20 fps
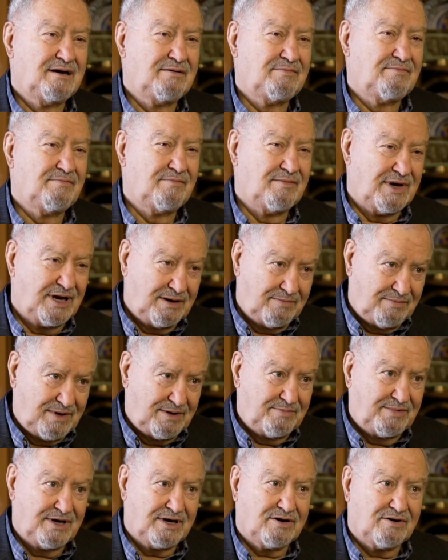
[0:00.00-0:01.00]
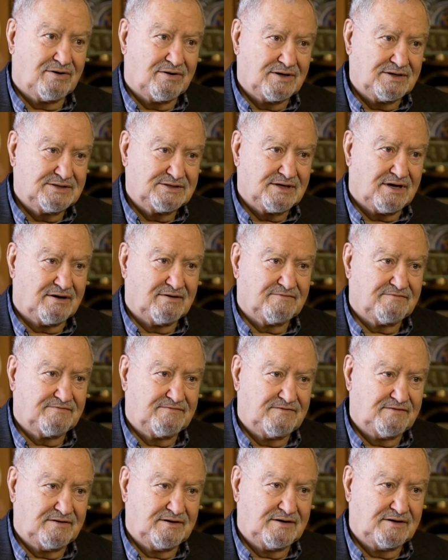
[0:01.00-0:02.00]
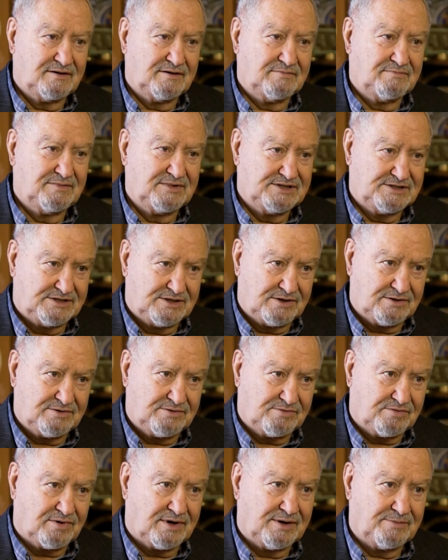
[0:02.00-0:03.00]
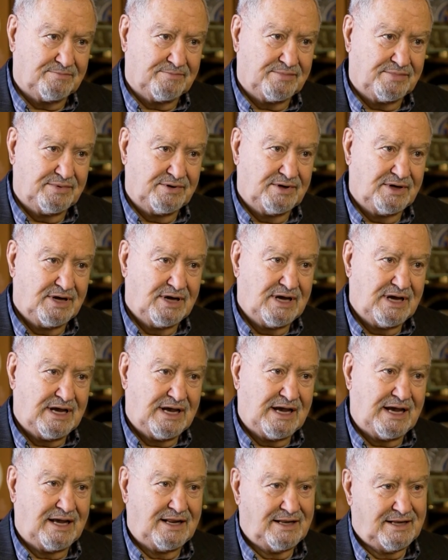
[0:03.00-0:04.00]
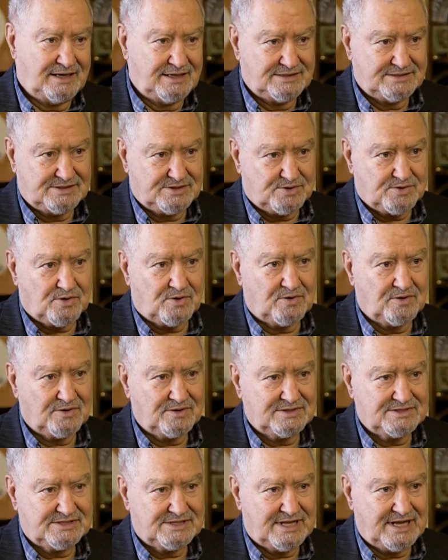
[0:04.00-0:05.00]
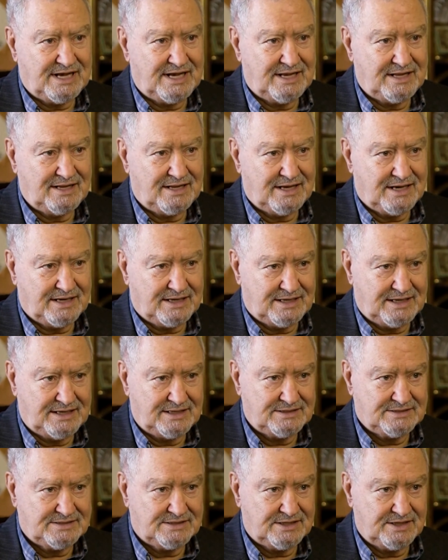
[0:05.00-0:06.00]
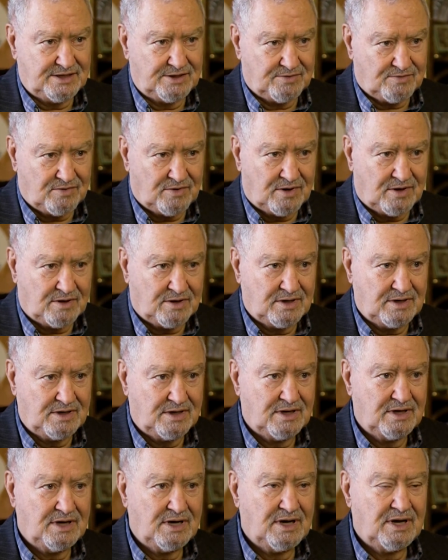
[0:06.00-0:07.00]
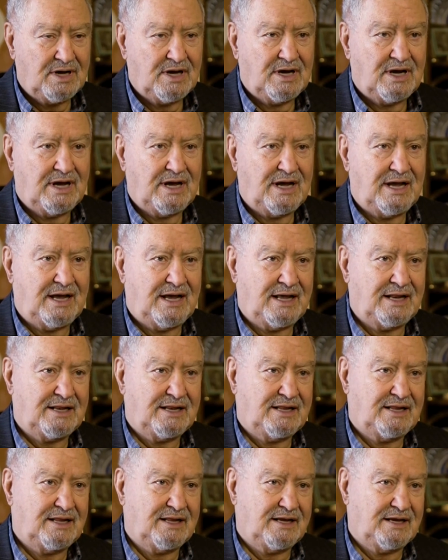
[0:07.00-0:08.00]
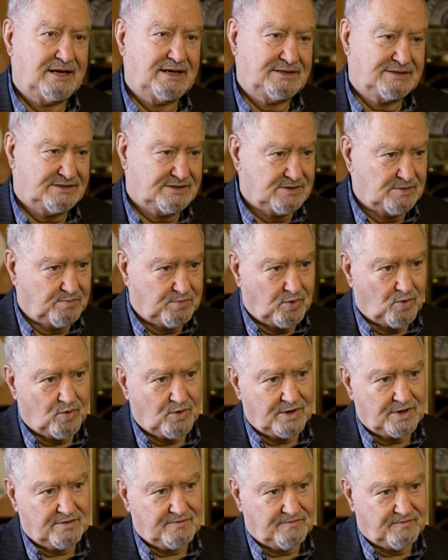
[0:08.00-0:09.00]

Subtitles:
maybe because of Mr. Trump and his strong stand against Iran, and his support